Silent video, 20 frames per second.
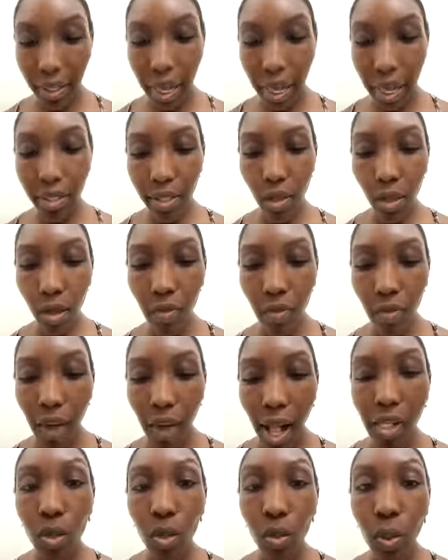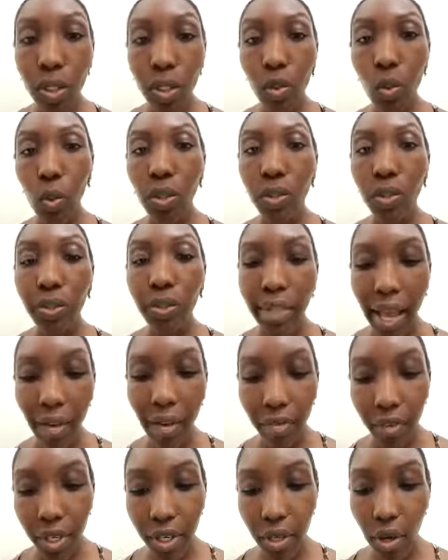And so followers will
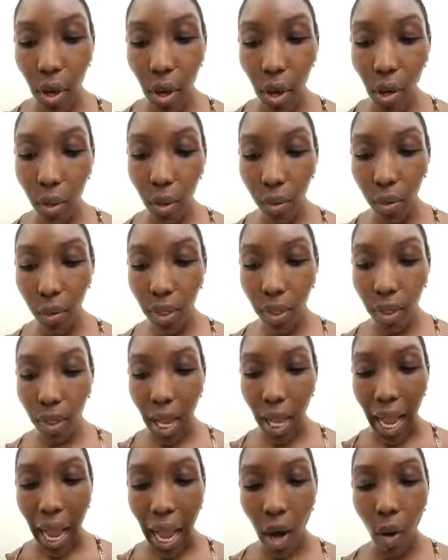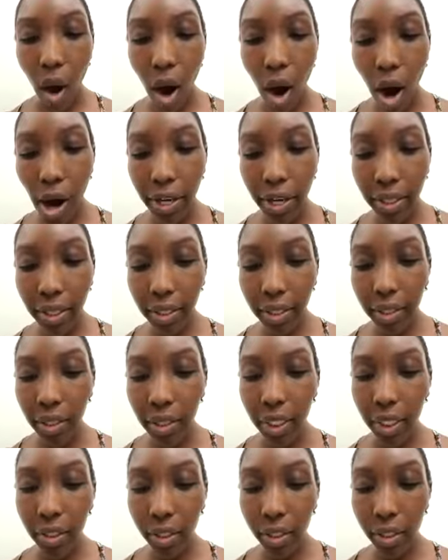never know how hard the
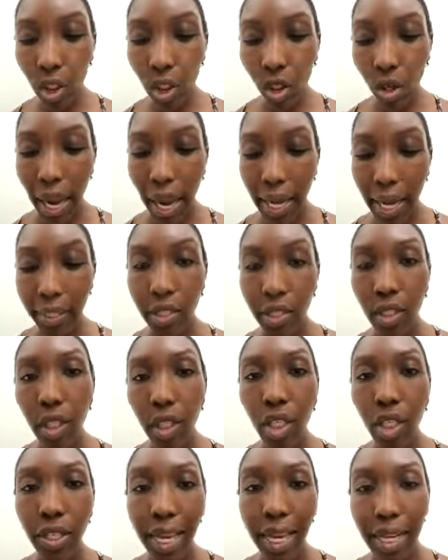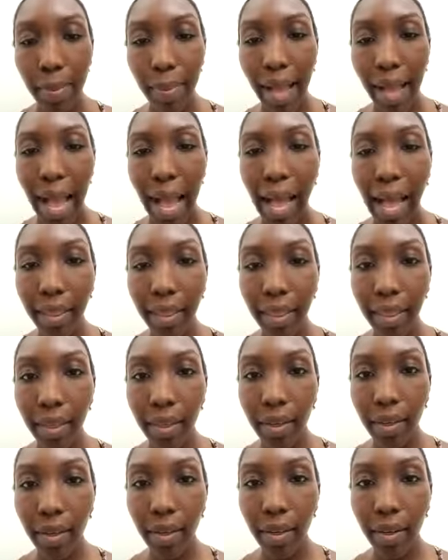leader tries to create a path.
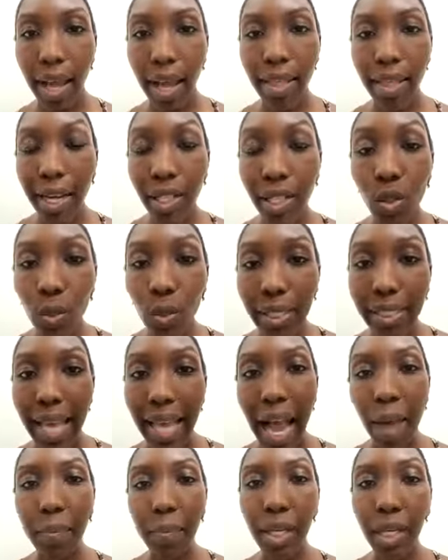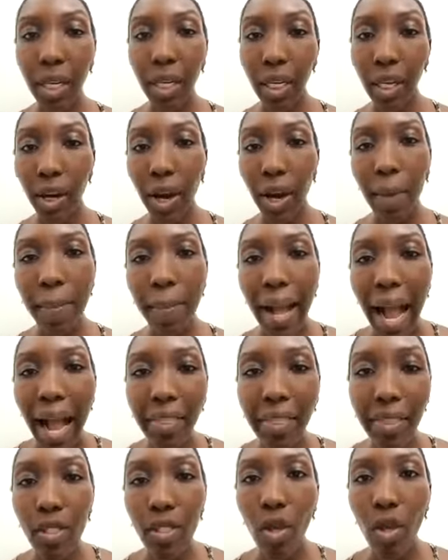And that's what's happening here. A
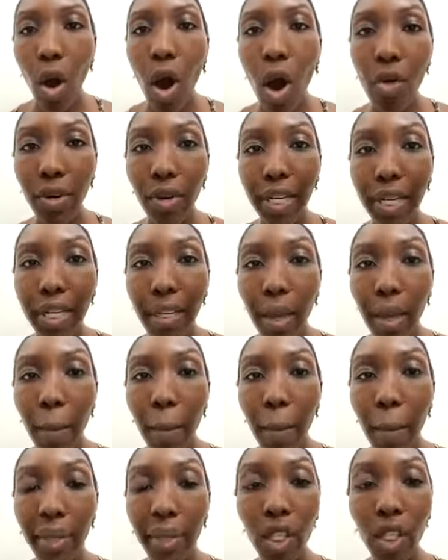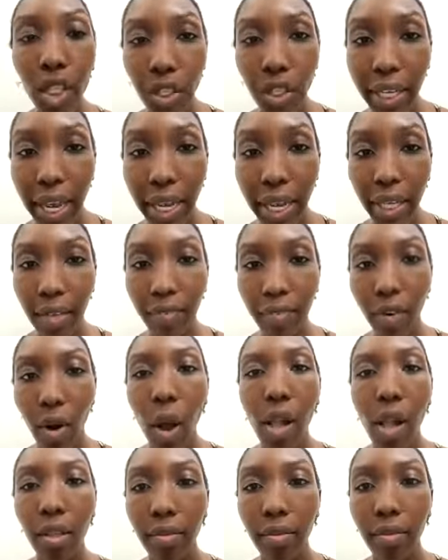path is already been created for
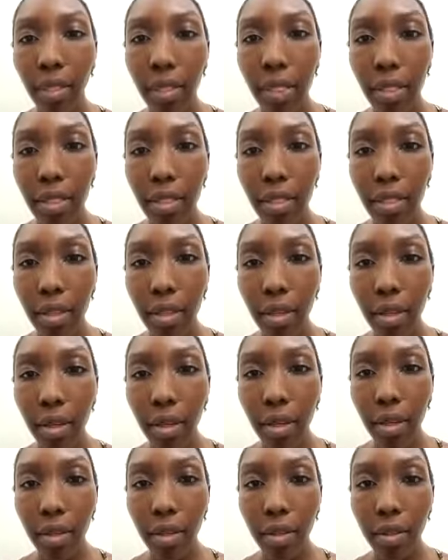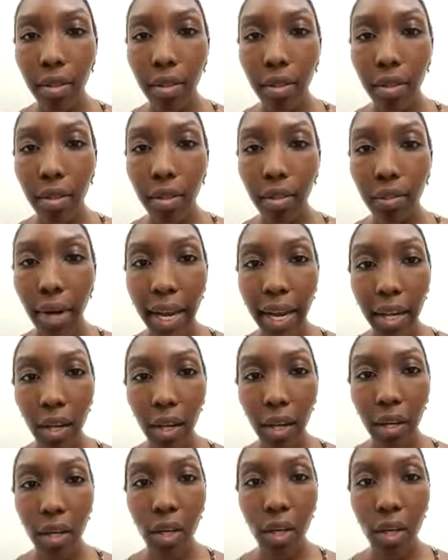all of us, right?